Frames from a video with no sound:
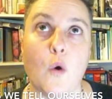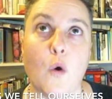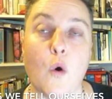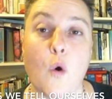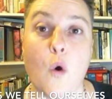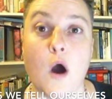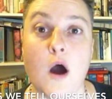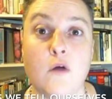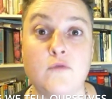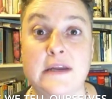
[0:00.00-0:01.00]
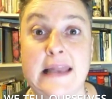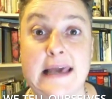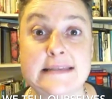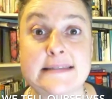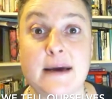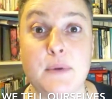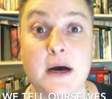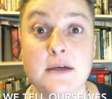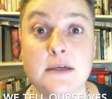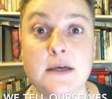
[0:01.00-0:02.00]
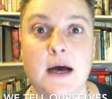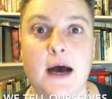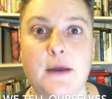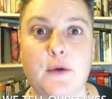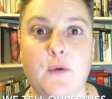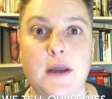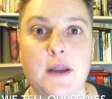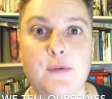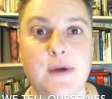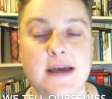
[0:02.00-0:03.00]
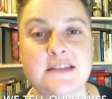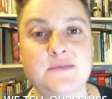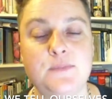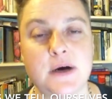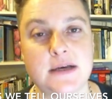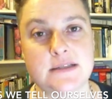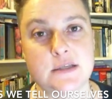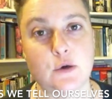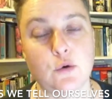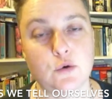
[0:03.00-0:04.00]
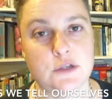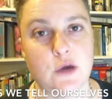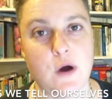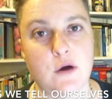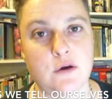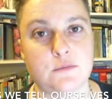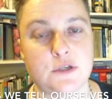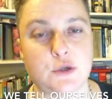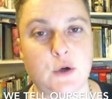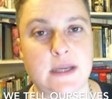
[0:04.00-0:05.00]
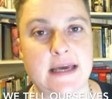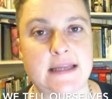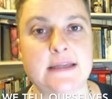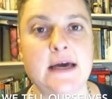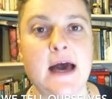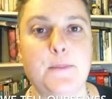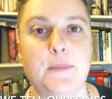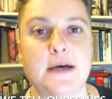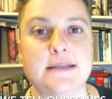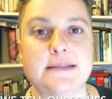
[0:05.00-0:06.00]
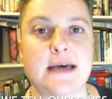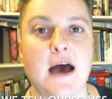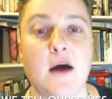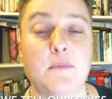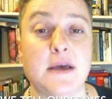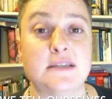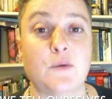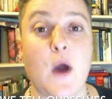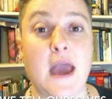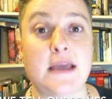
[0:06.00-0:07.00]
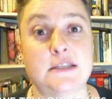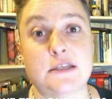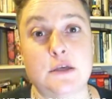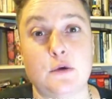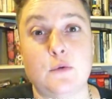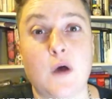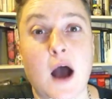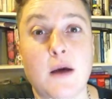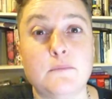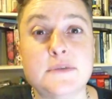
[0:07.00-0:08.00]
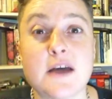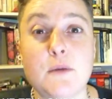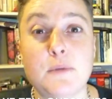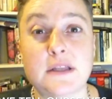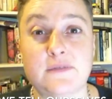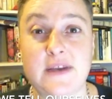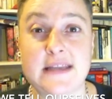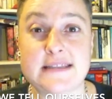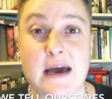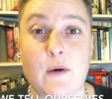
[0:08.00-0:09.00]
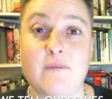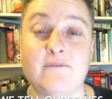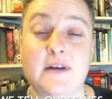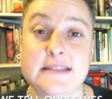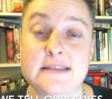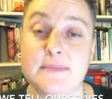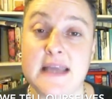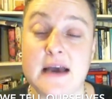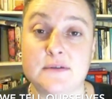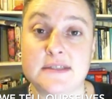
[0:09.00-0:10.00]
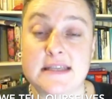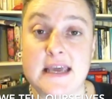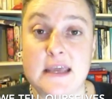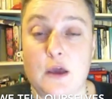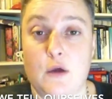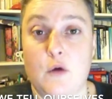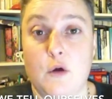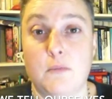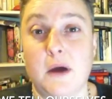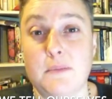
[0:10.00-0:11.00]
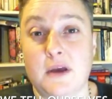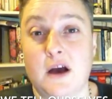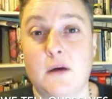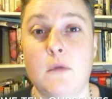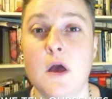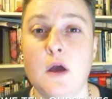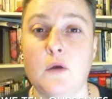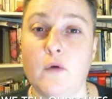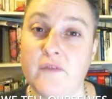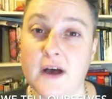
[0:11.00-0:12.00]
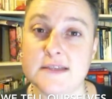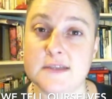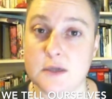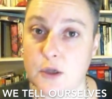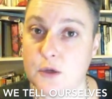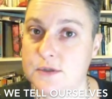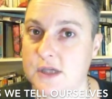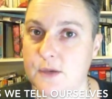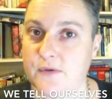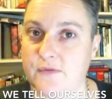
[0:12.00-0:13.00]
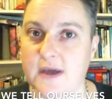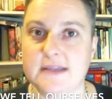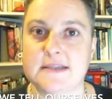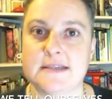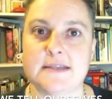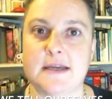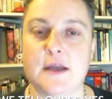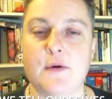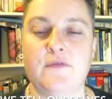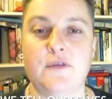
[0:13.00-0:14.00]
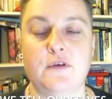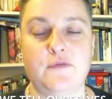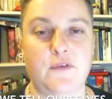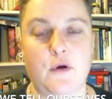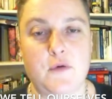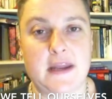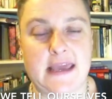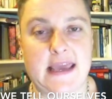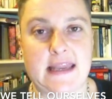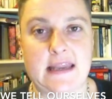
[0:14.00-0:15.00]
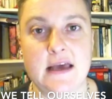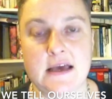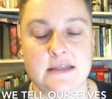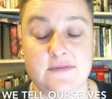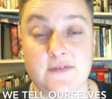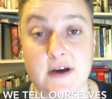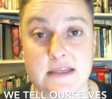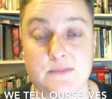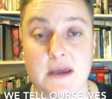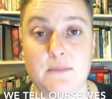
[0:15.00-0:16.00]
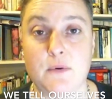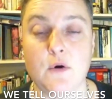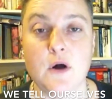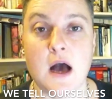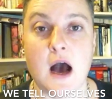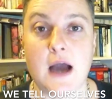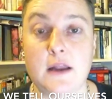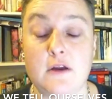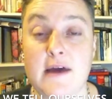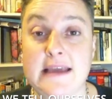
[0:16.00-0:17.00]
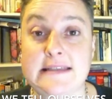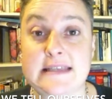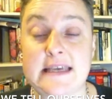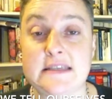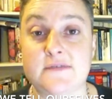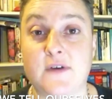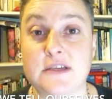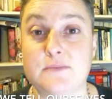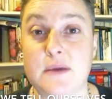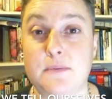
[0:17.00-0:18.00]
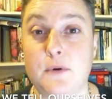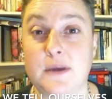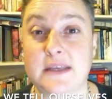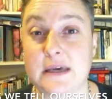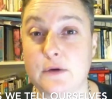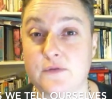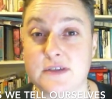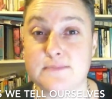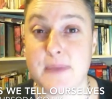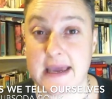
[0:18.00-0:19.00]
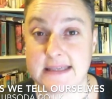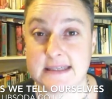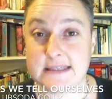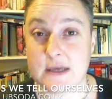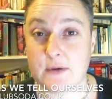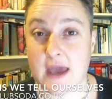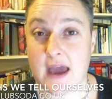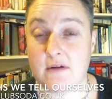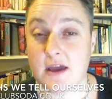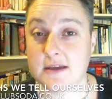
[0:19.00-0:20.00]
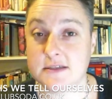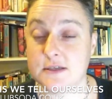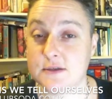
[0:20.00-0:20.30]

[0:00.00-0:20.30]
a really late supper. I don't quite know which, but you're also welcome to join in. But it's a way to start putting the feelers out and find somebody else near you who might become your first new sober friend. And I know a few of you are really keen to find people. I know Lorraine's keen to find people in the Guildford and Basingstoke area to do